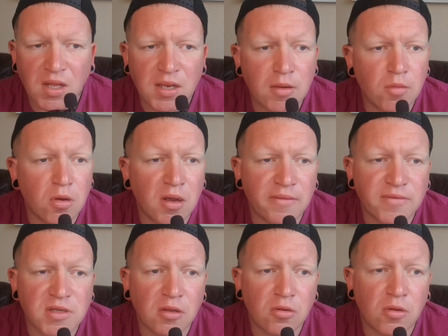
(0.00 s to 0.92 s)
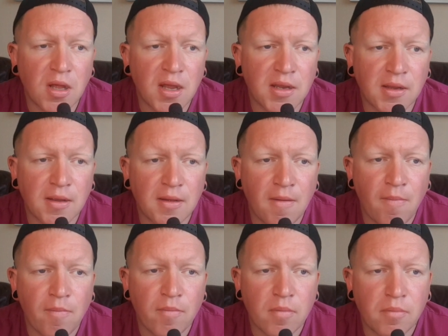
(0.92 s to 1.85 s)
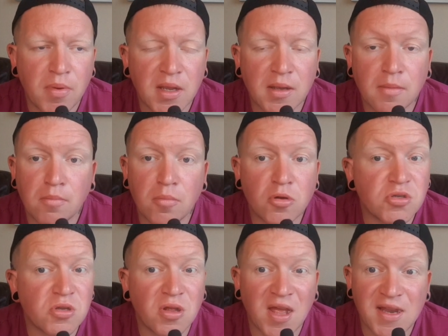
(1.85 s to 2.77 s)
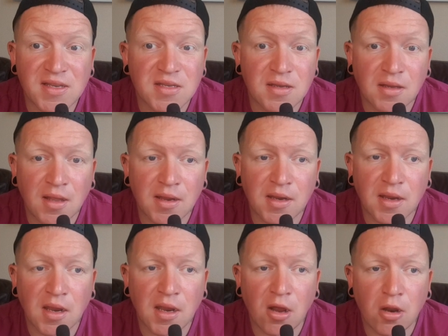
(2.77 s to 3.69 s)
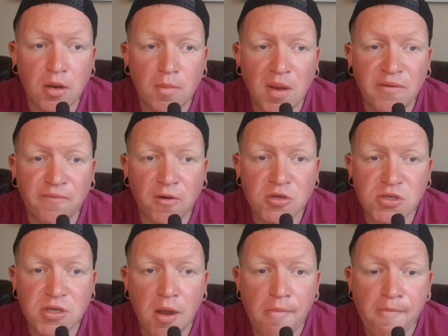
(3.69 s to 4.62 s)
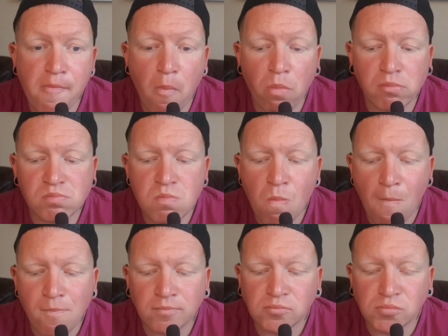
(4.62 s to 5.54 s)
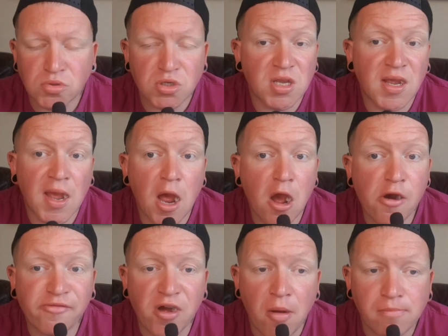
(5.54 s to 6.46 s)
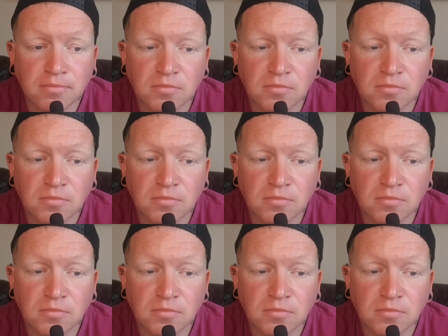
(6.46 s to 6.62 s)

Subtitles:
and they were until like big muscle heads like on the main roster to get over.